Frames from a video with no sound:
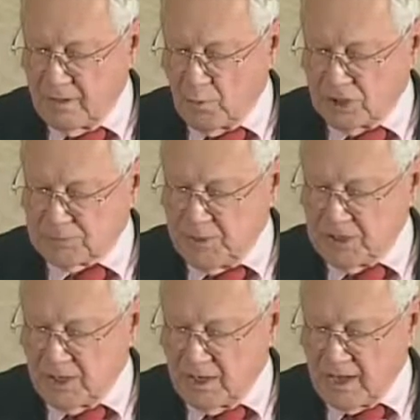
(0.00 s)
while
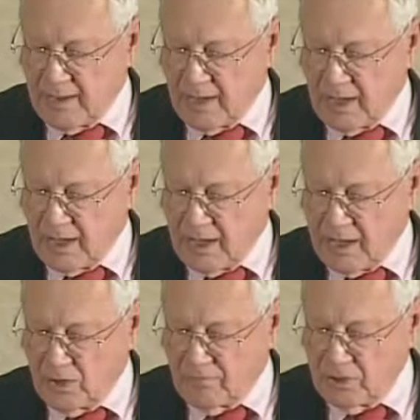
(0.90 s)
speaking in
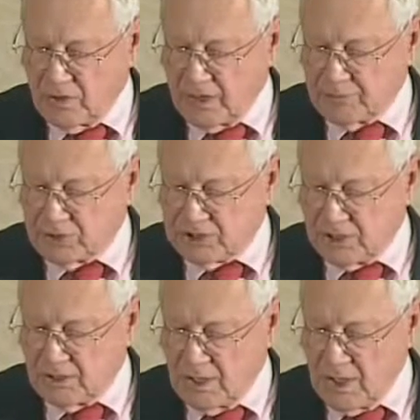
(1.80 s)
Hanover, New Hampshire,
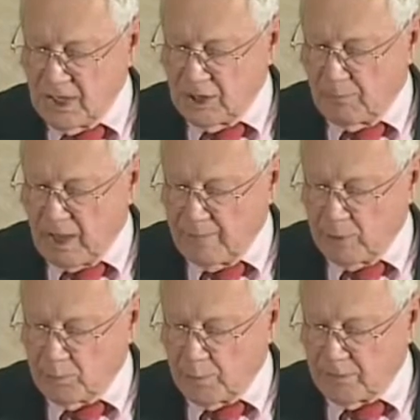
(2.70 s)
said the bomb that
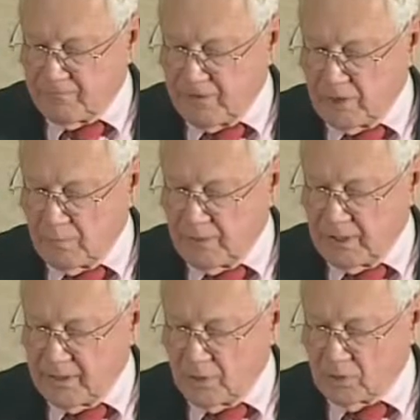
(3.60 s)
blew up the federal
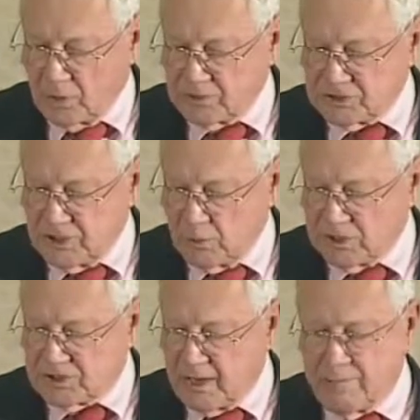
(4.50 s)
building in Oklahoma City
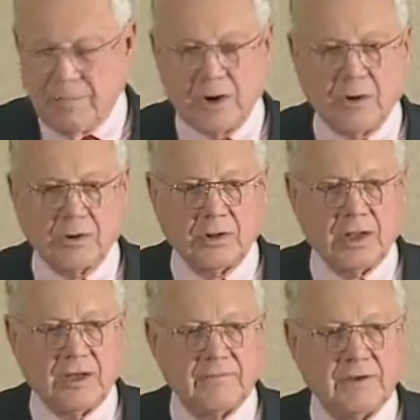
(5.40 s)
was a miracle
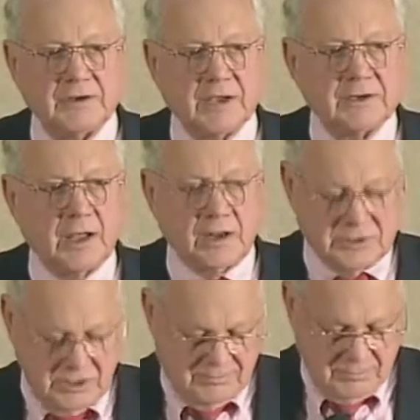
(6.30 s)
of
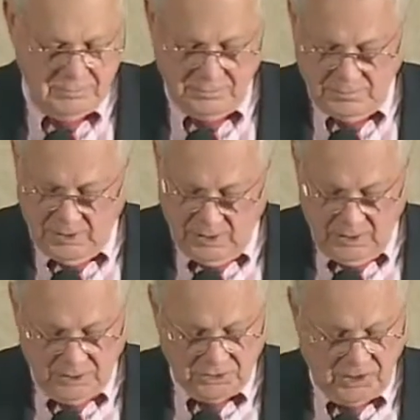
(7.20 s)
technology.
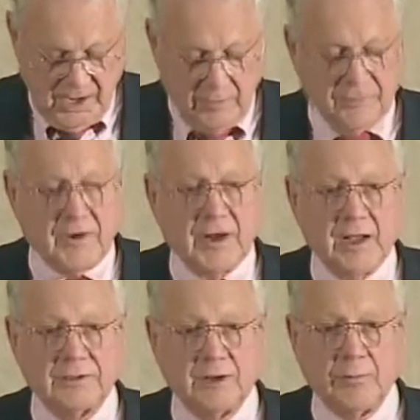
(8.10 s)
So now we find
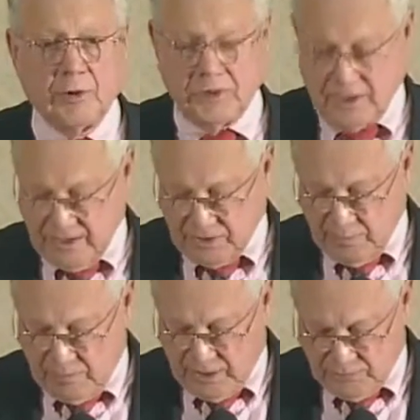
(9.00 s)
out that ammonia
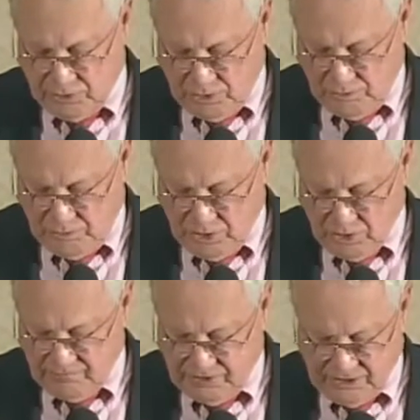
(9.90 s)
nitrate bombs are a
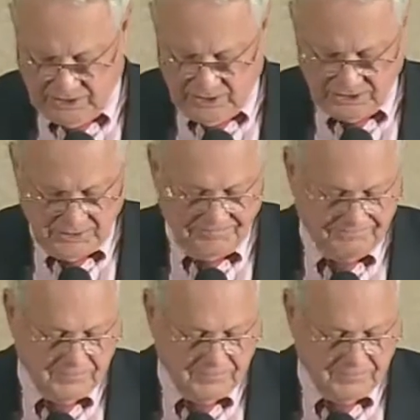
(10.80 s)
miracle of technology.